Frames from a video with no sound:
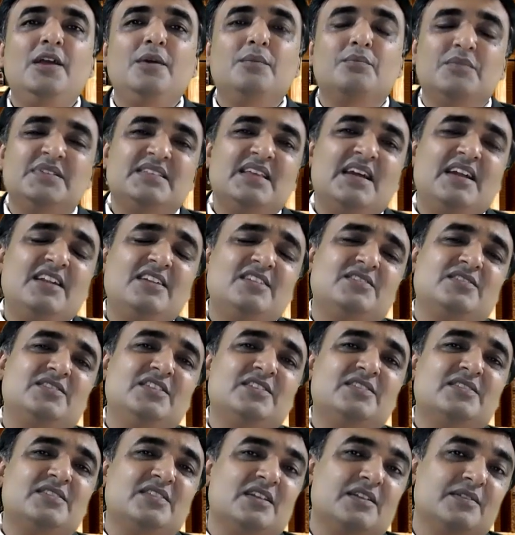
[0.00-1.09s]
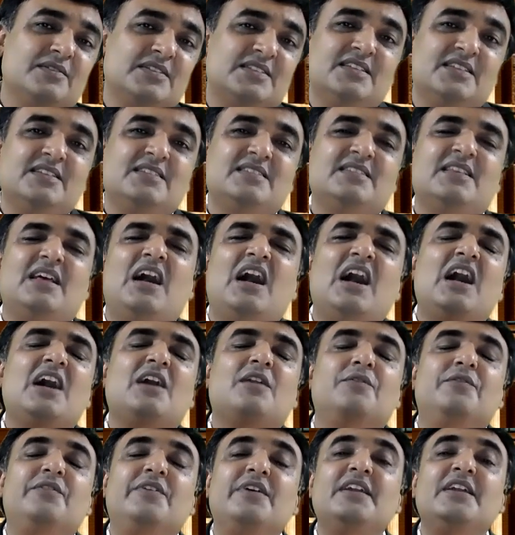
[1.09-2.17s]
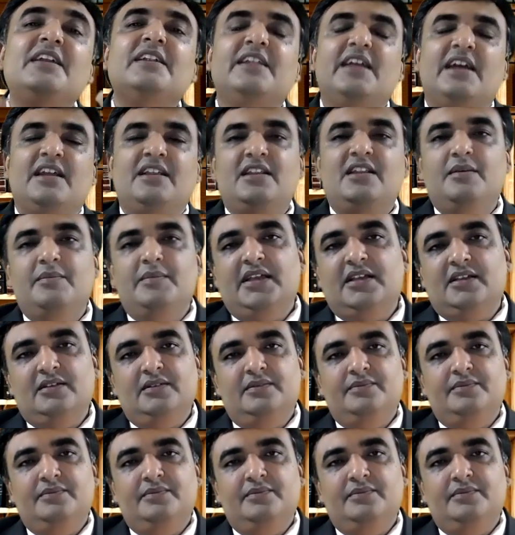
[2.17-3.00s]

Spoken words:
Besides, these services are very dynamic